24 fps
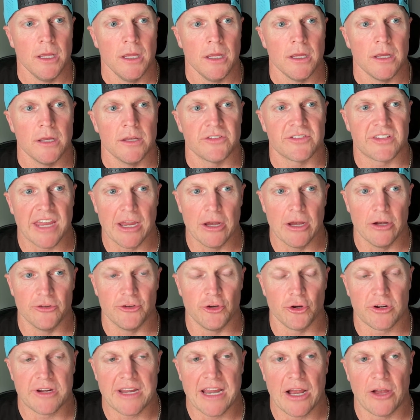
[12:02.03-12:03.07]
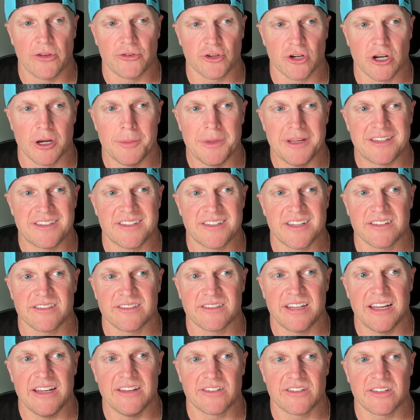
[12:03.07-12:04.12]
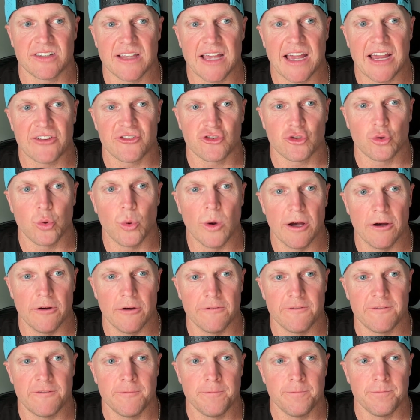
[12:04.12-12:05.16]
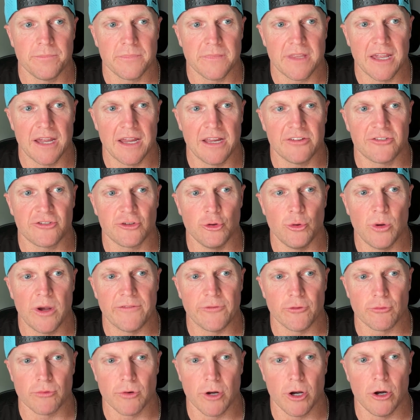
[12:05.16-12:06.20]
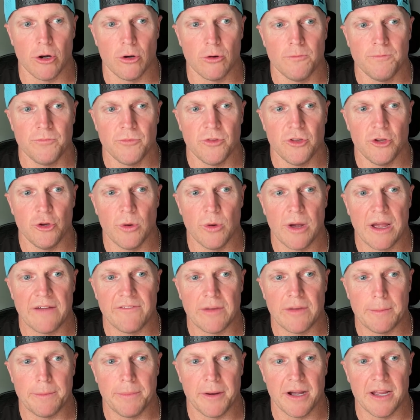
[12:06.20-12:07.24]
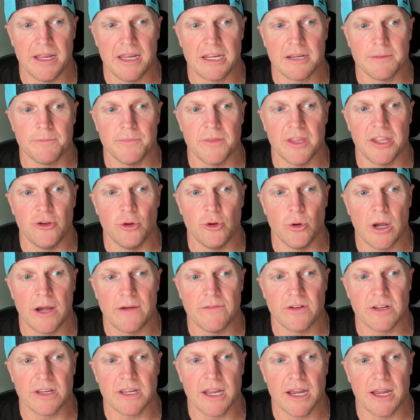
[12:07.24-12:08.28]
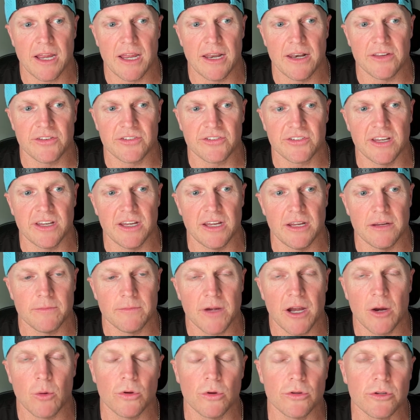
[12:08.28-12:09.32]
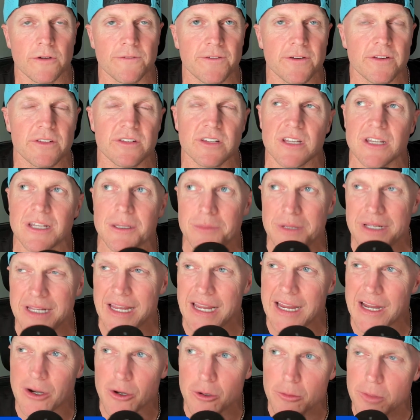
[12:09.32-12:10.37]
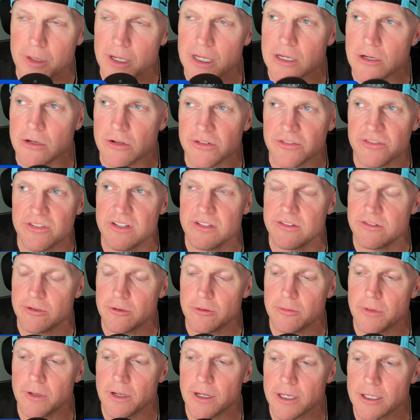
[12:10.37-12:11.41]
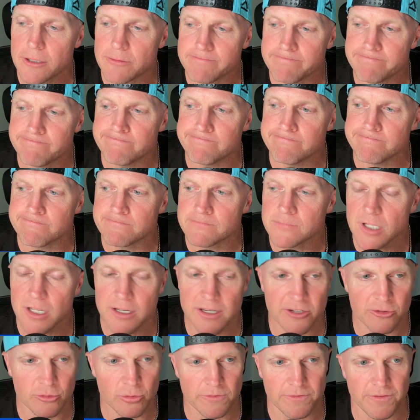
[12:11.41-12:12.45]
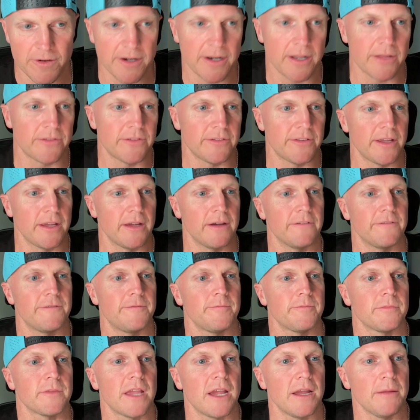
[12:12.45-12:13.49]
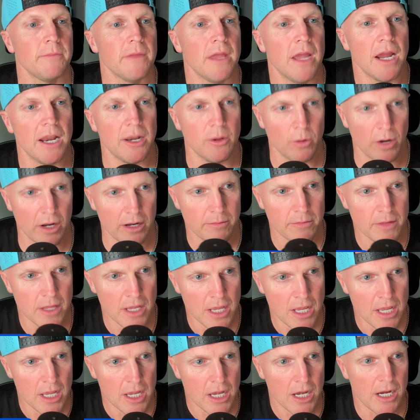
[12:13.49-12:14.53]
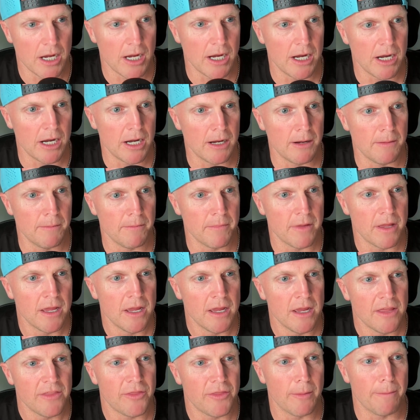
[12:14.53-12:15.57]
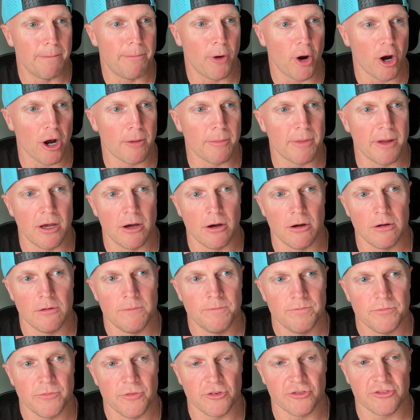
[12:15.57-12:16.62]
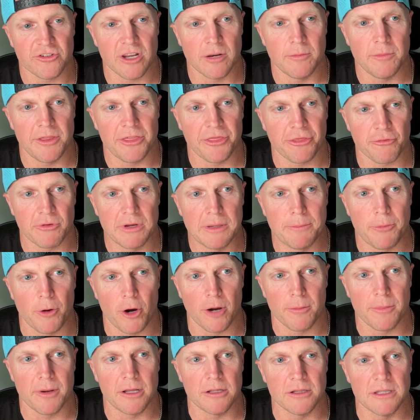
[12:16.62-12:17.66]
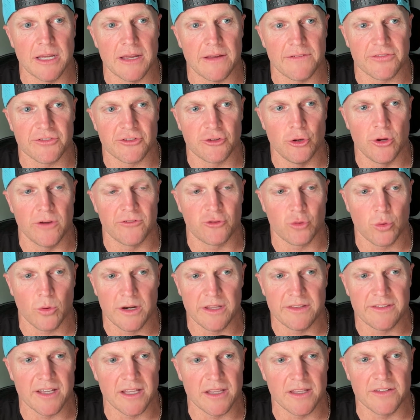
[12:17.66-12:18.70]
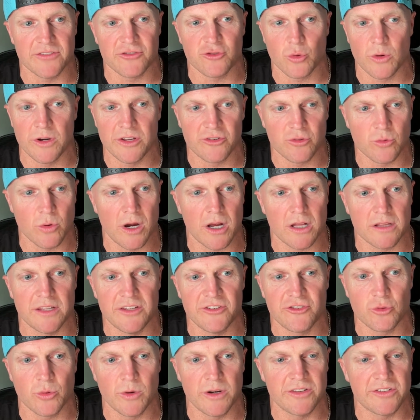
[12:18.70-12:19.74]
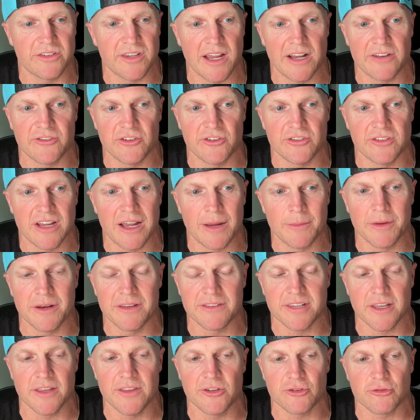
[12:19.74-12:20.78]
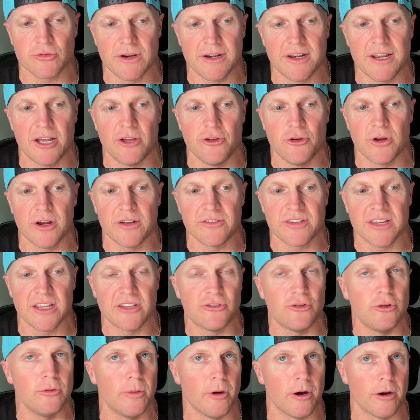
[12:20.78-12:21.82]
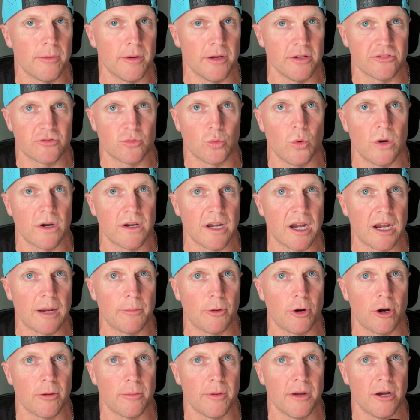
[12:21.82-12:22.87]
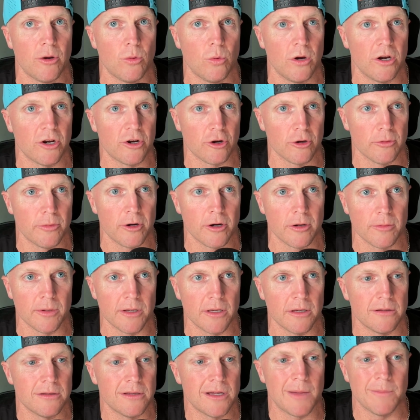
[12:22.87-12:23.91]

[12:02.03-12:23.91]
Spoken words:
Scaled, your cows are going to be 16/12. Okay. So you have a row, you have a bike, and you have a ski. I wonder if it's going to be air bike or C2 bike. I guess we'll find out the day of. Okay. Anyway, the barbell, there's going to be 3 barbell lifts. You have 20 deadlifts, 20 squat cleans, 20 snatches. I'm going to tell you this right now. You guys get 2 barbells, 1 guy barbell, 1 girl barbell.